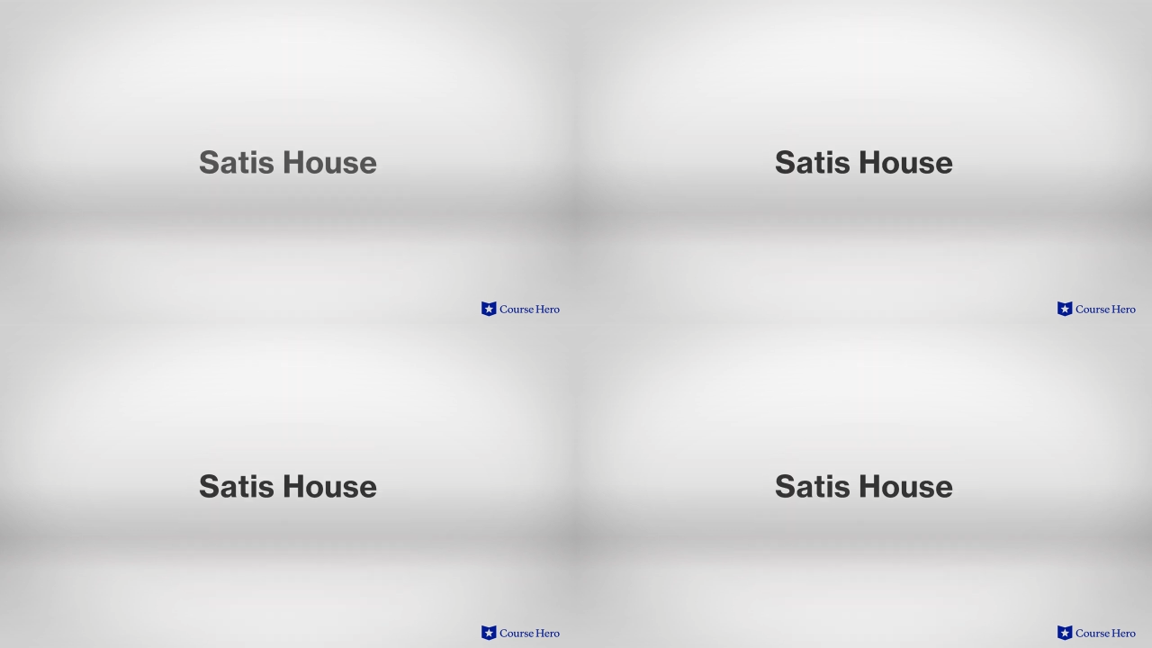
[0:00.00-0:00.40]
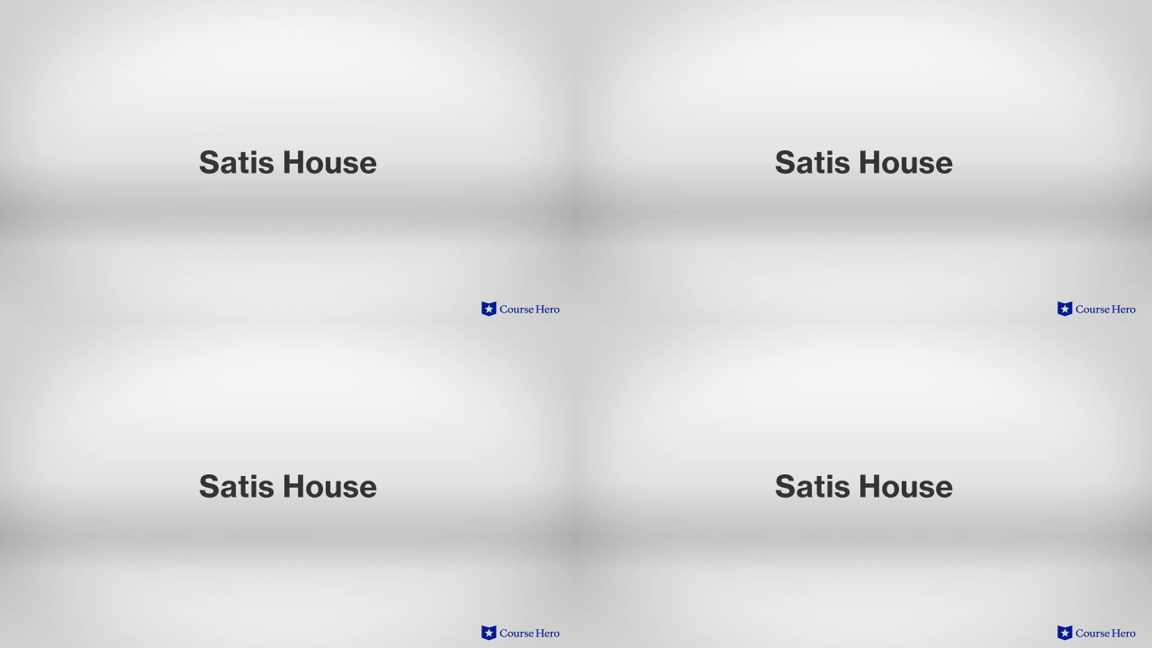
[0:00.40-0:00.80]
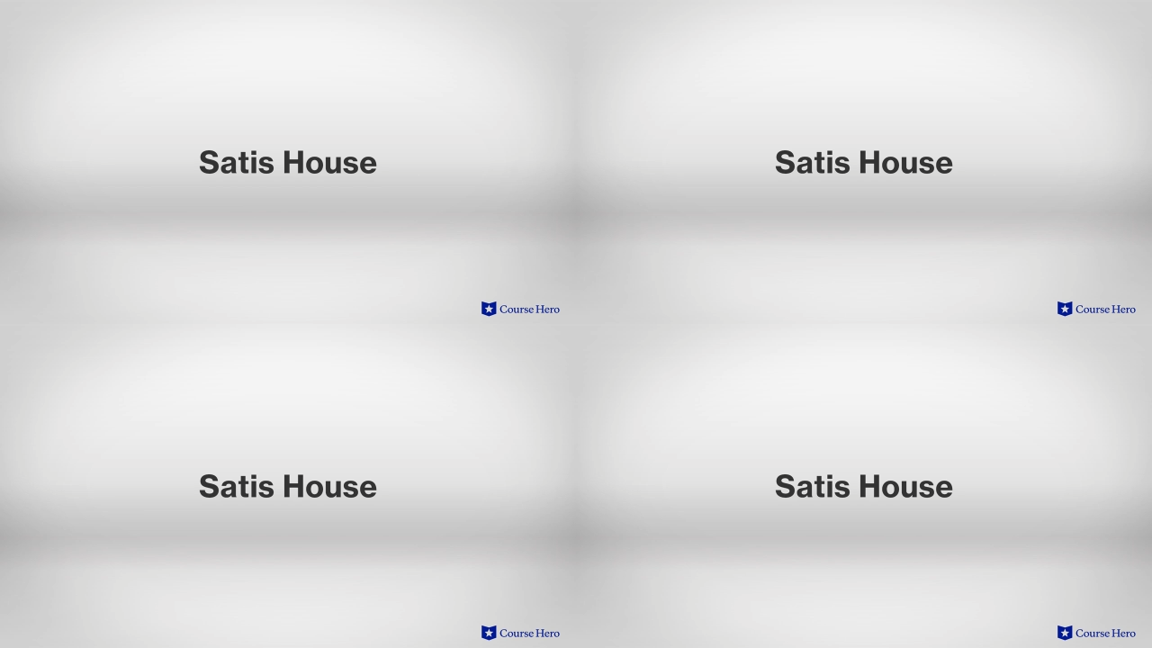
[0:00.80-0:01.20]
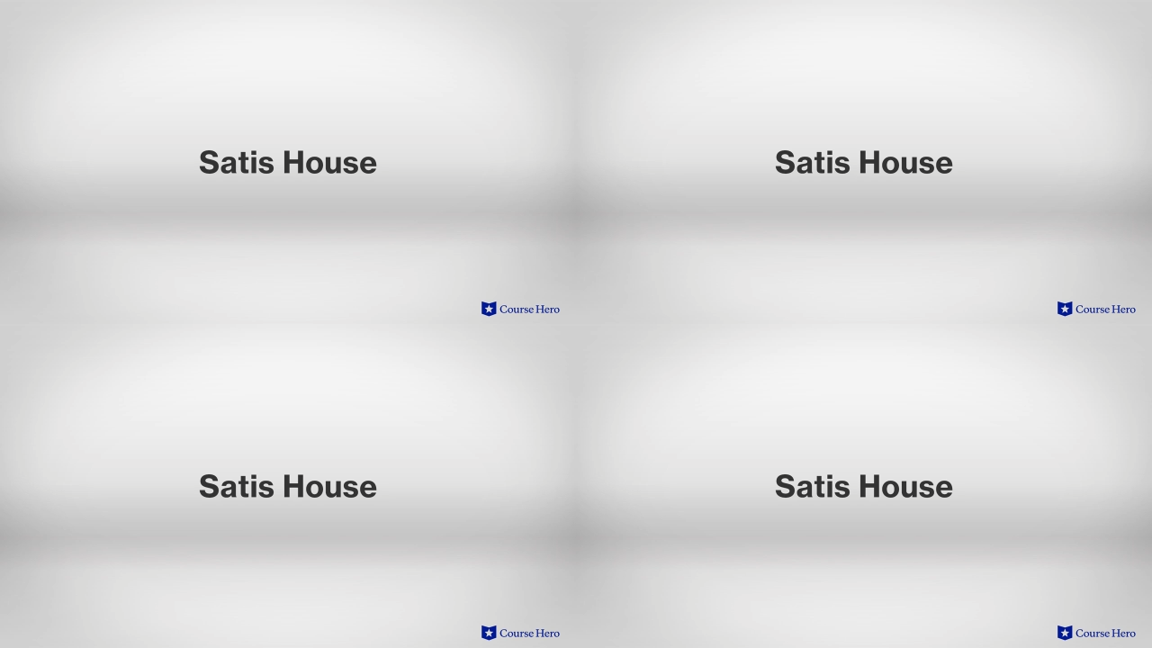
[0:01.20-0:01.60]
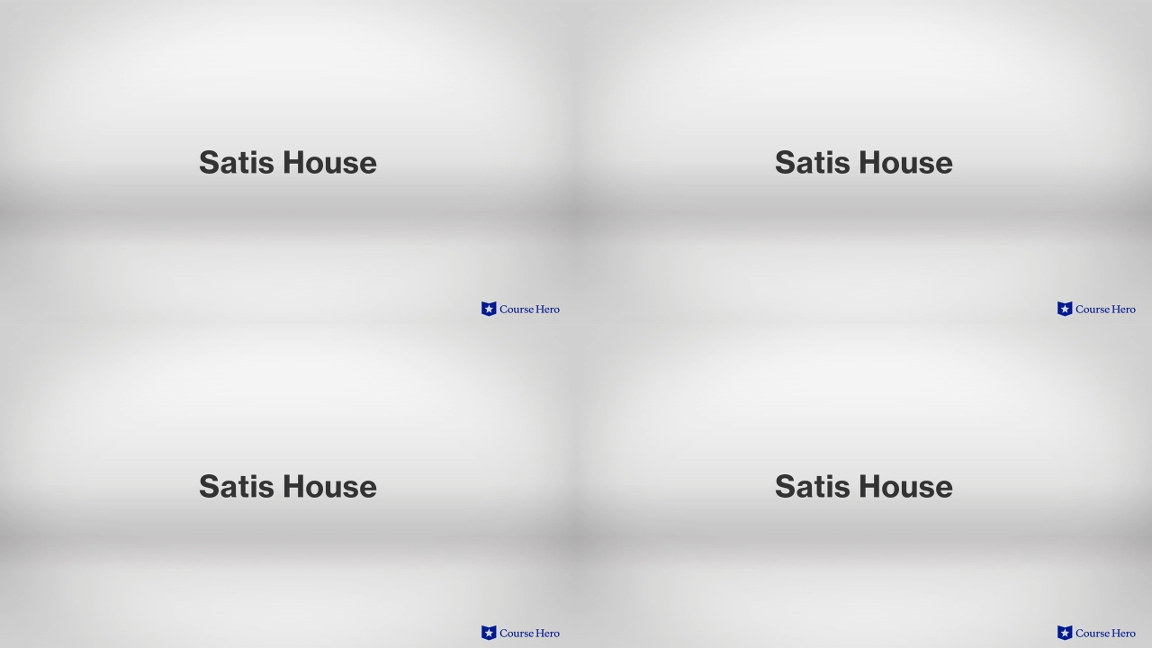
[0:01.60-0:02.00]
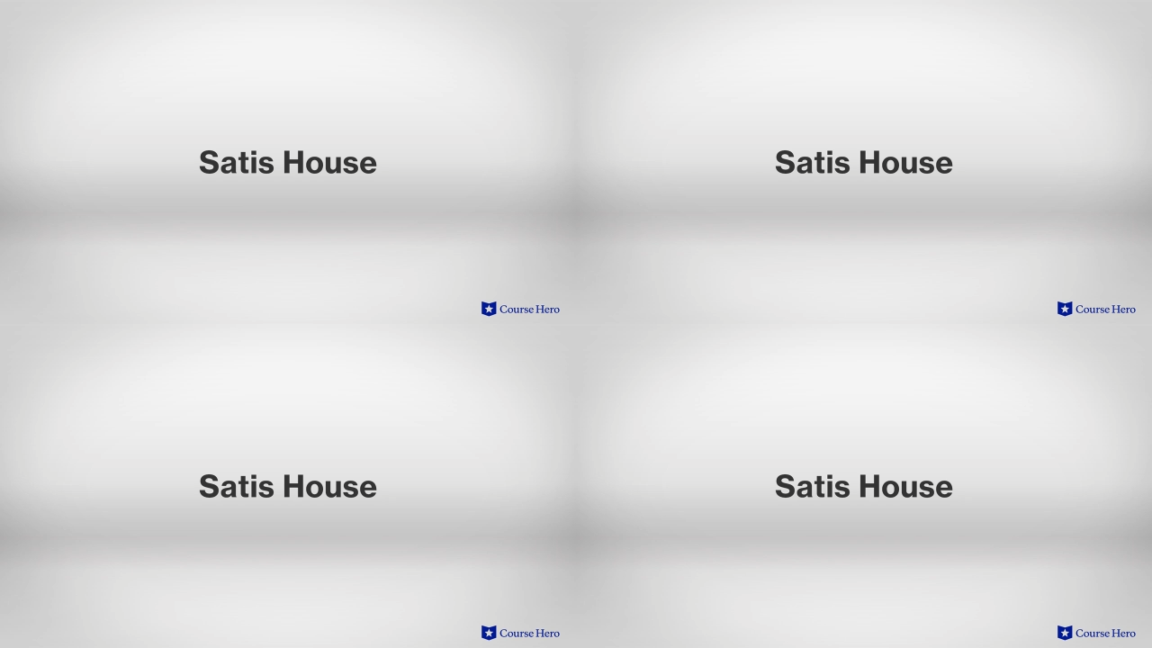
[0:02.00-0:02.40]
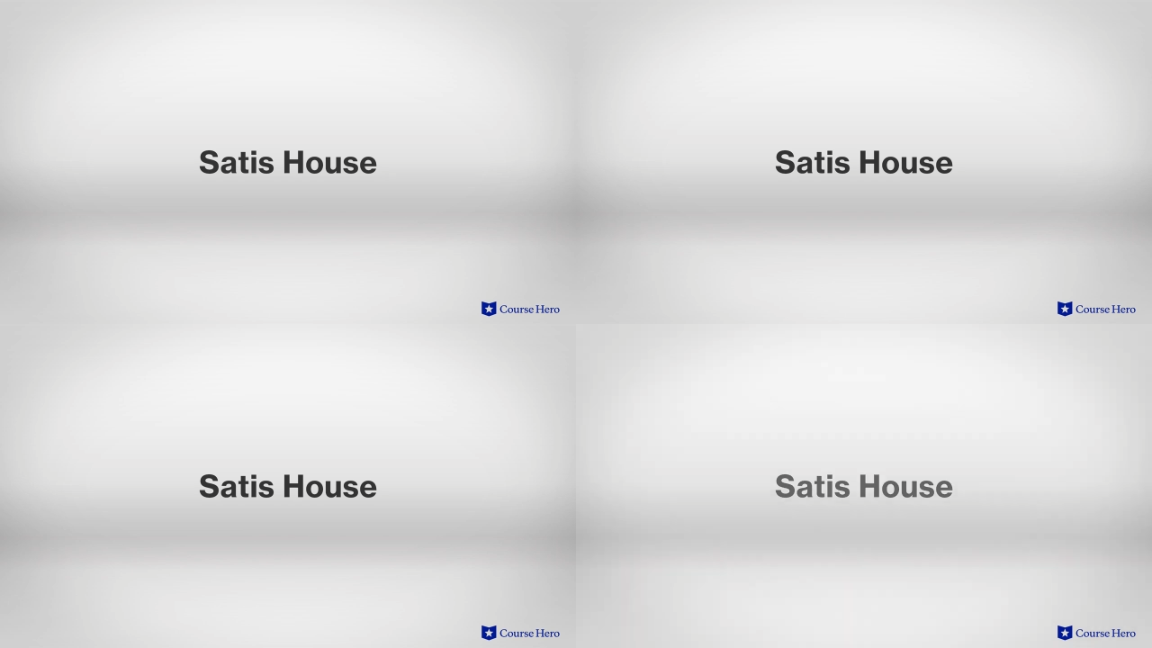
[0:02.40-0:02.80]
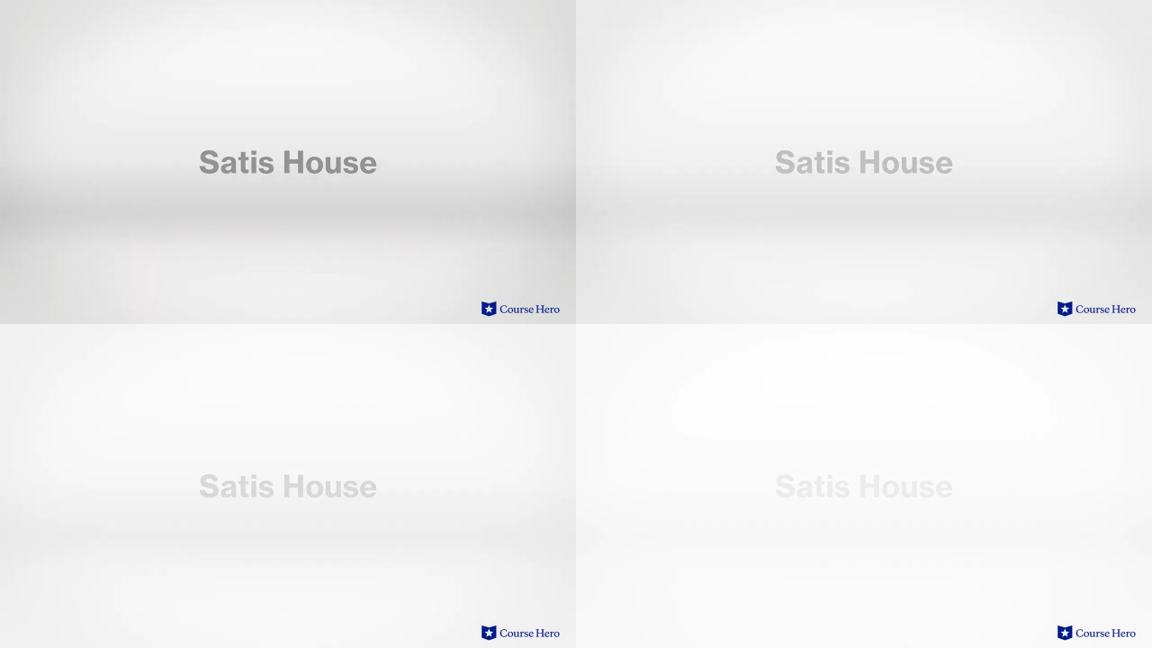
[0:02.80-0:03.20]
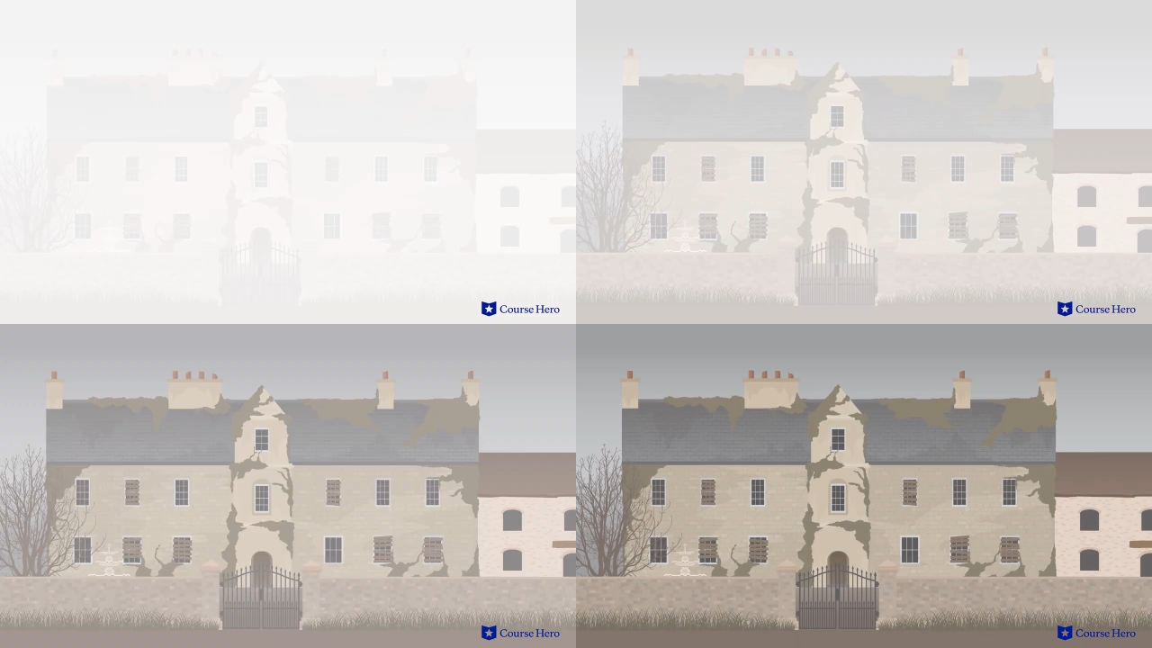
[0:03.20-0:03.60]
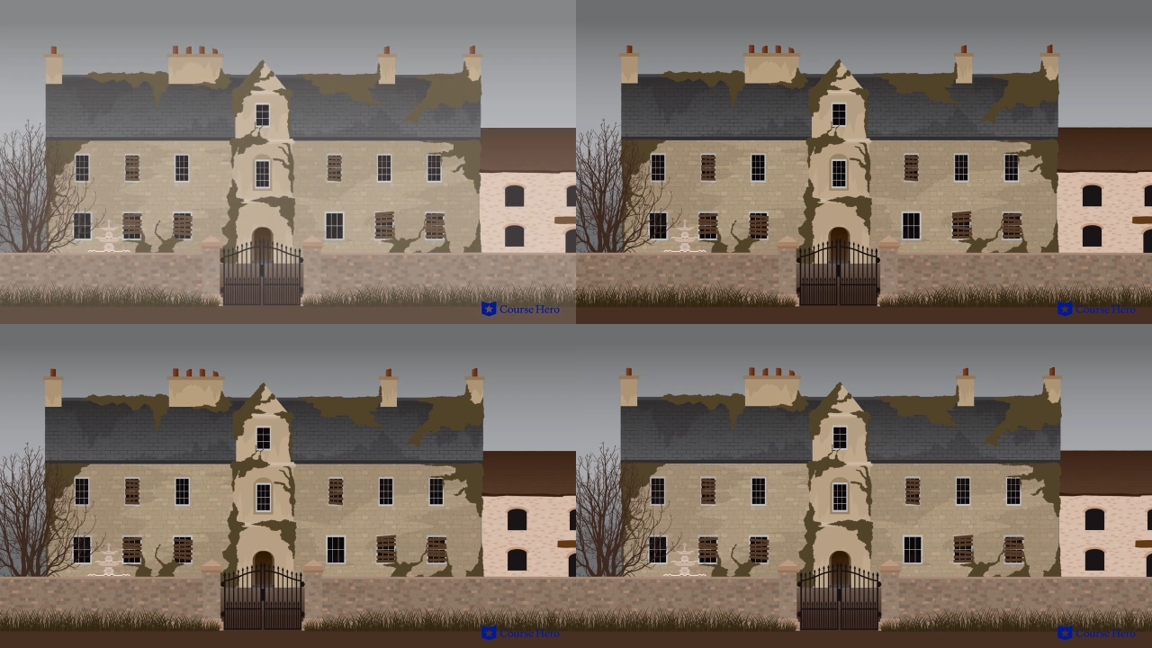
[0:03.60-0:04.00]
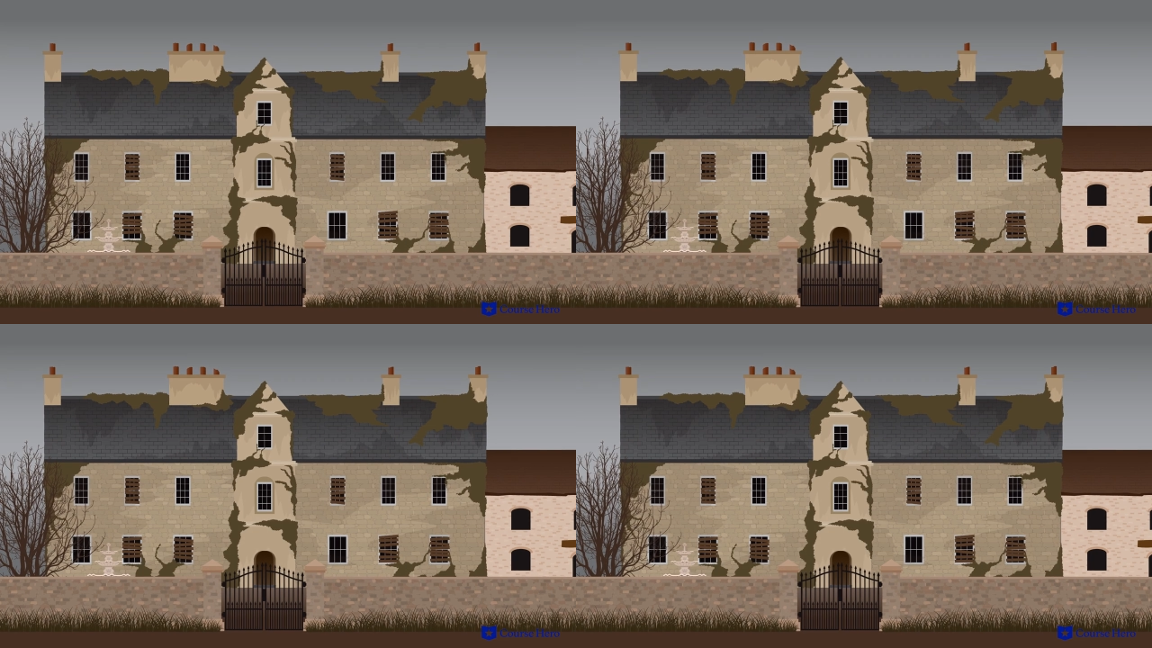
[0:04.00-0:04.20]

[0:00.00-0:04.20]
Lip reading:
Nobody's mouth can be seen.